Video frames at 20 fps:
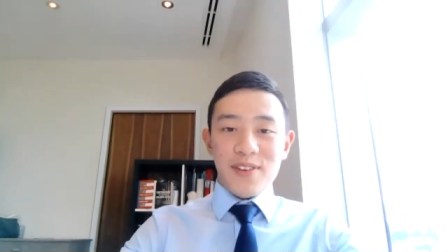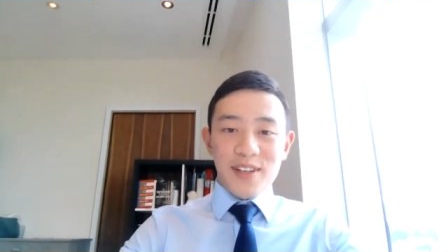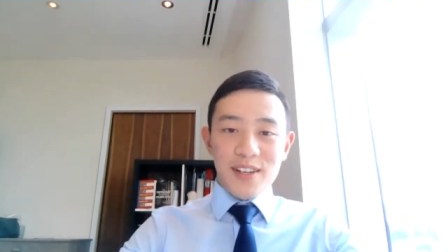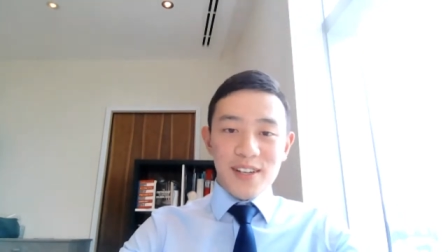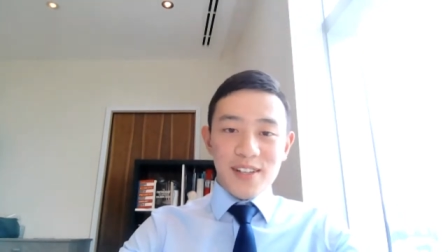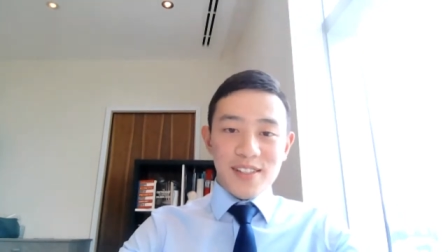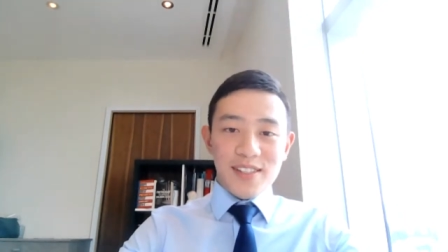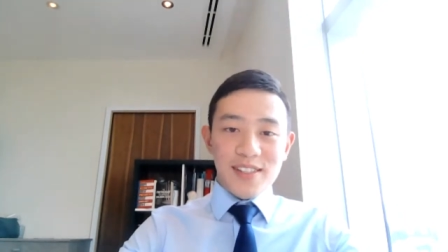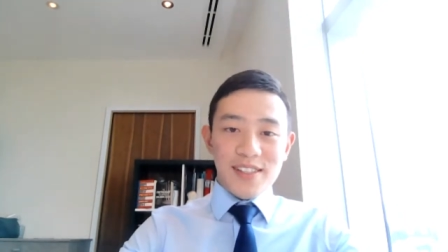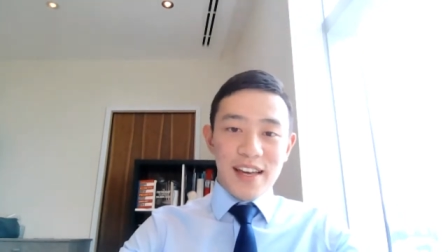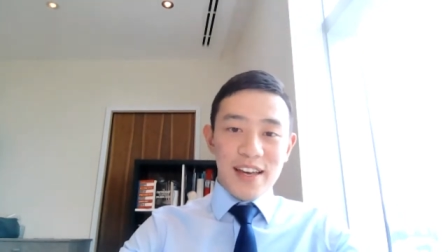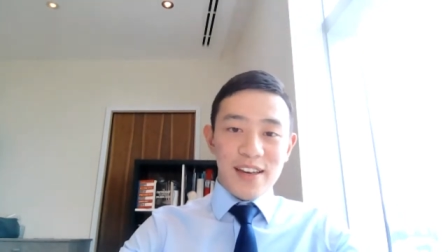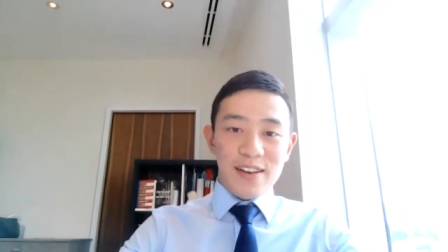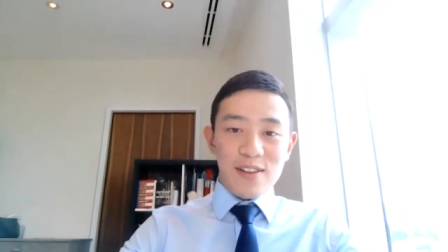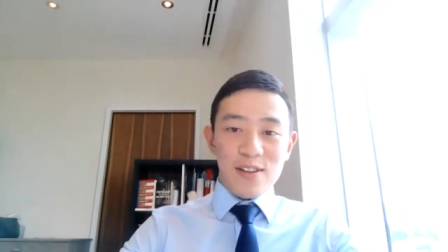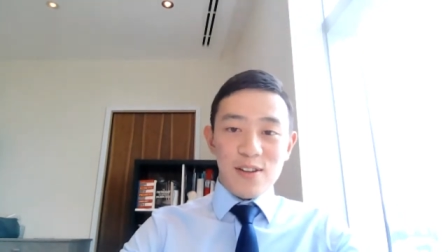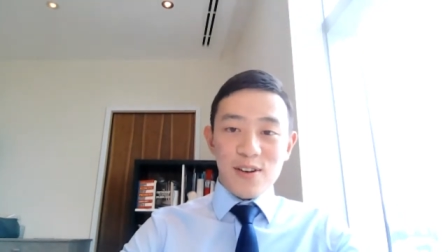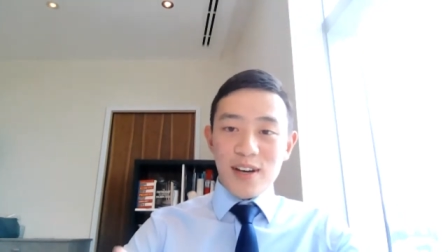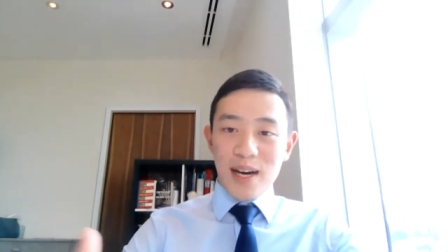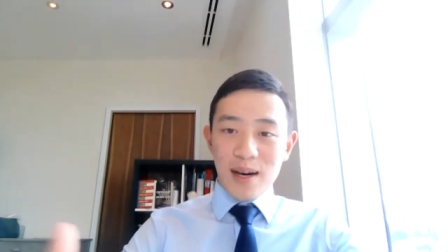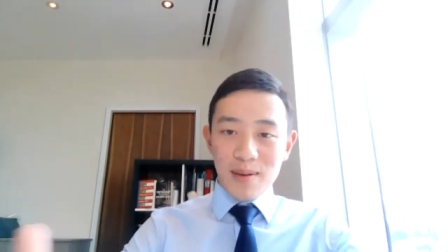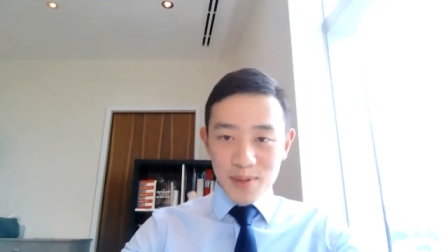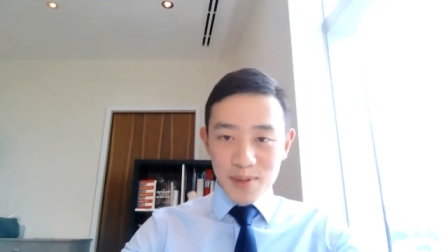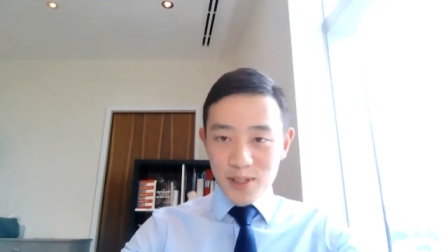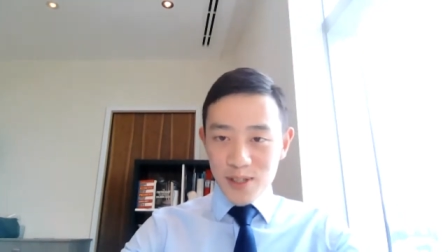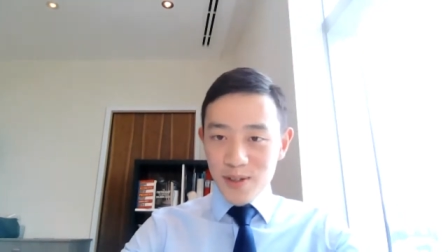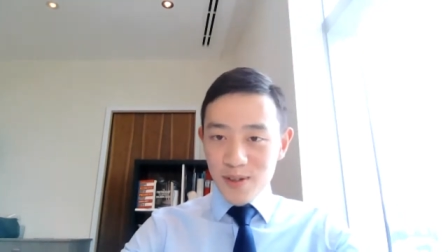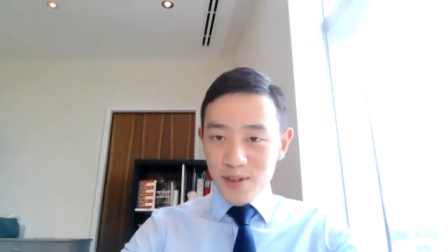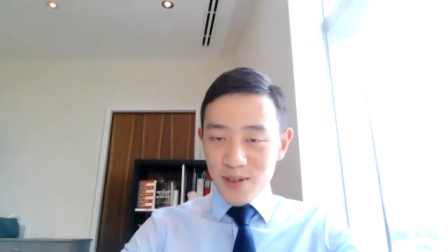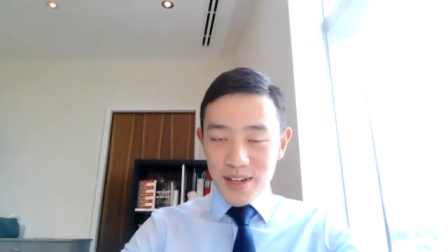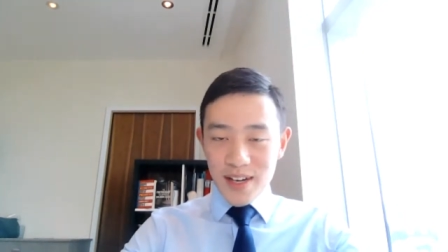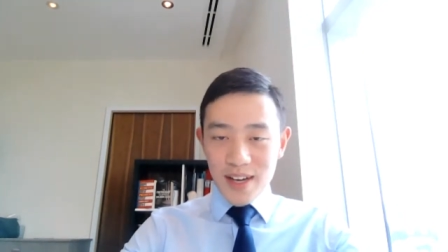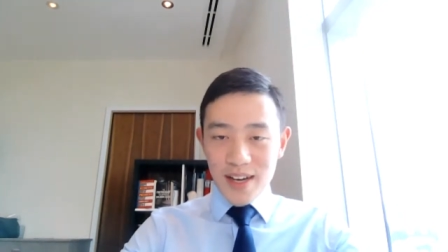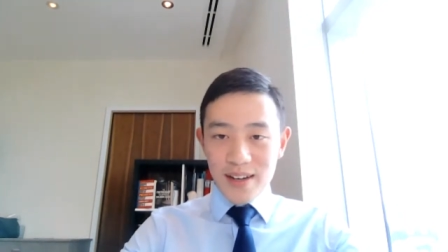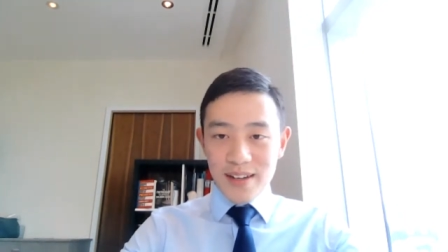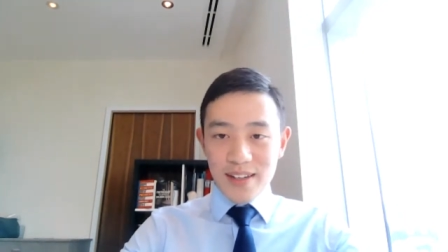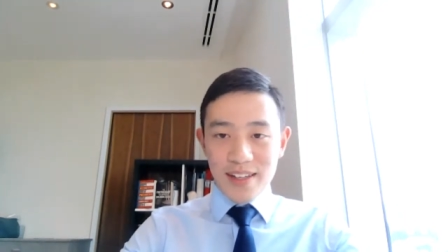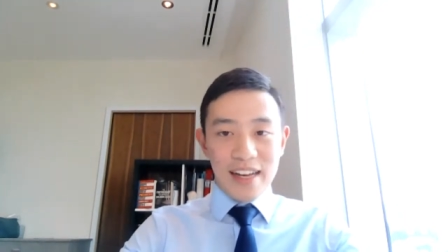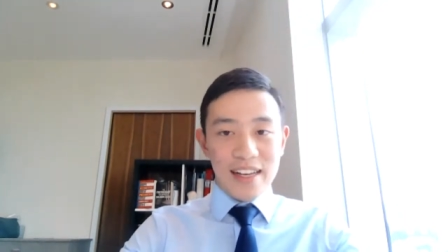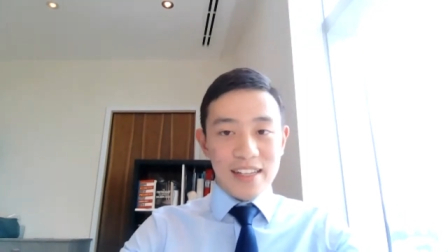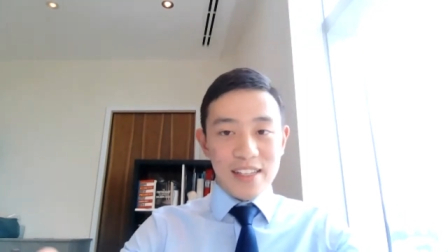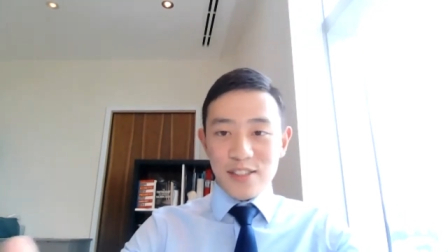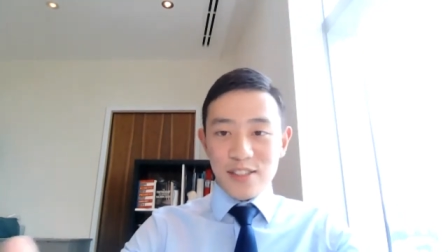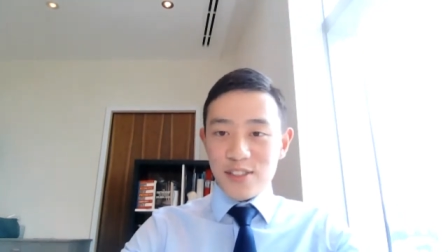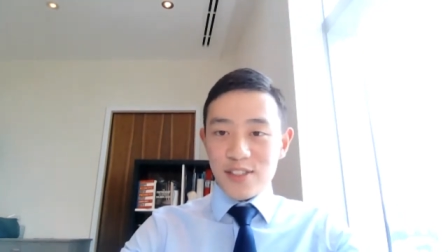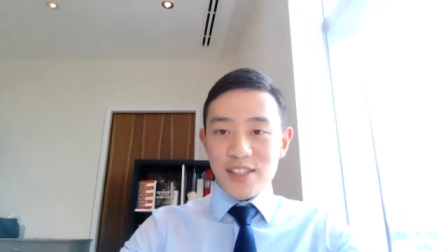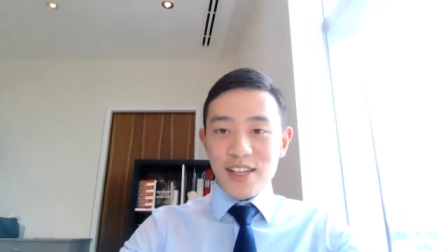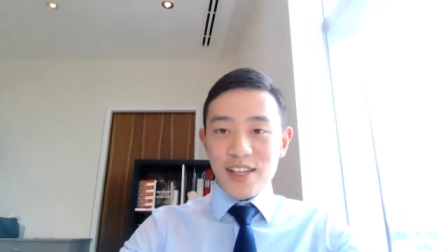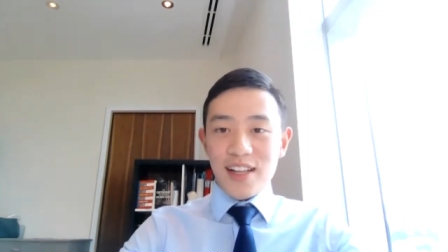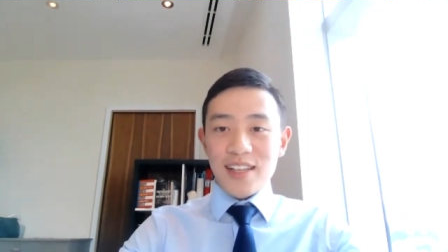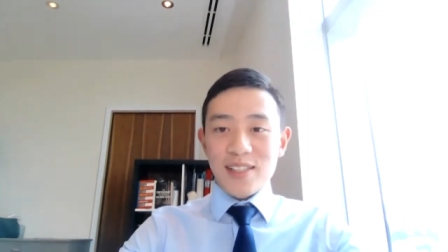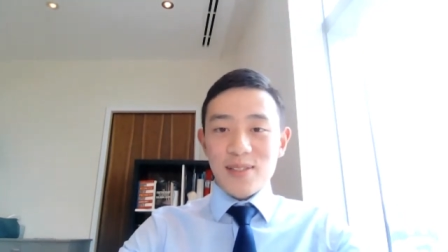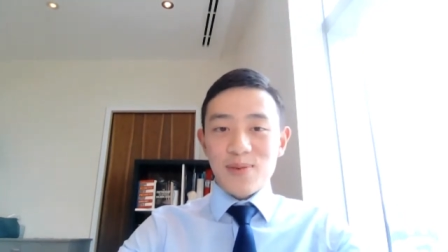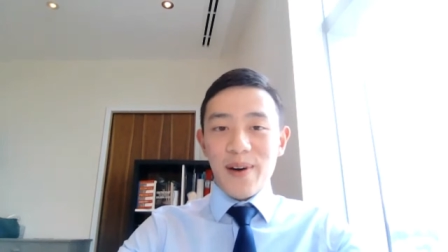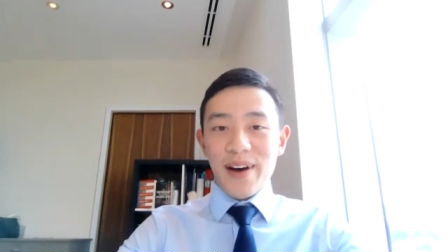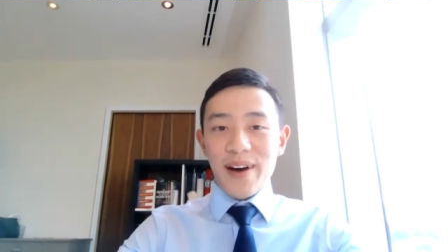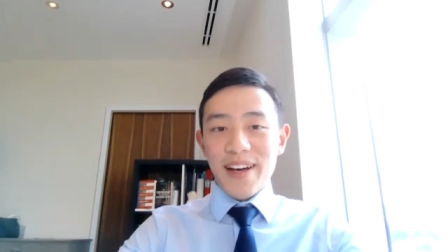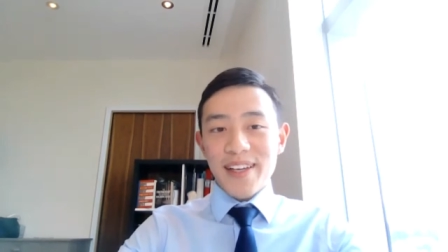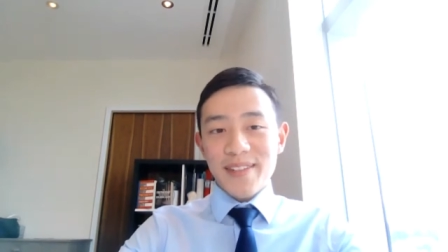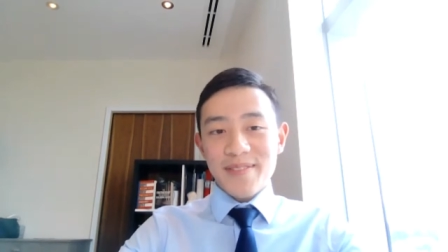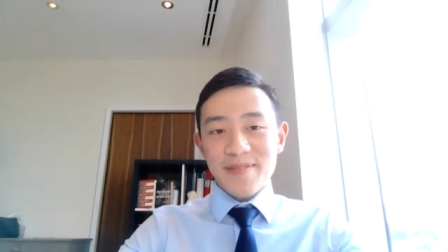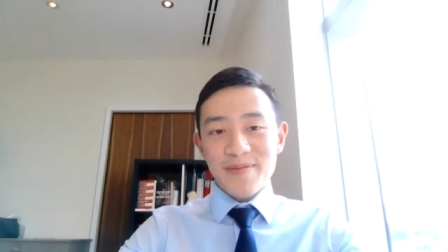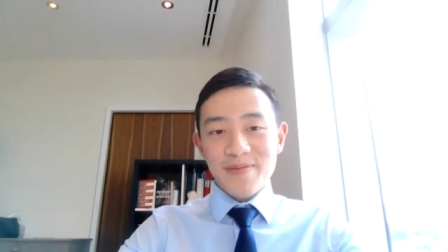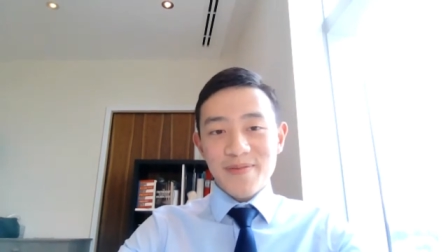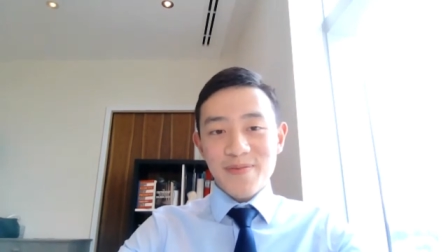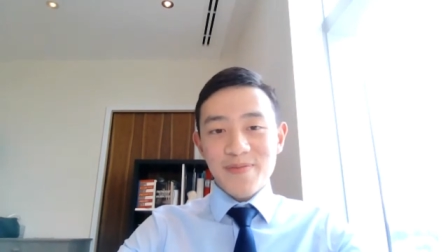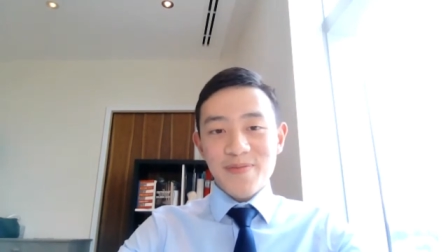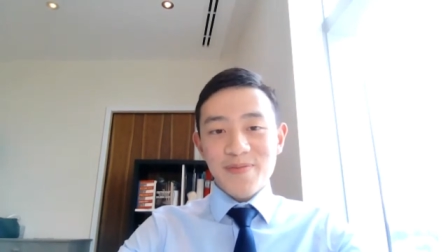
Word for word: figures that you look up to? And, and could you tell us why?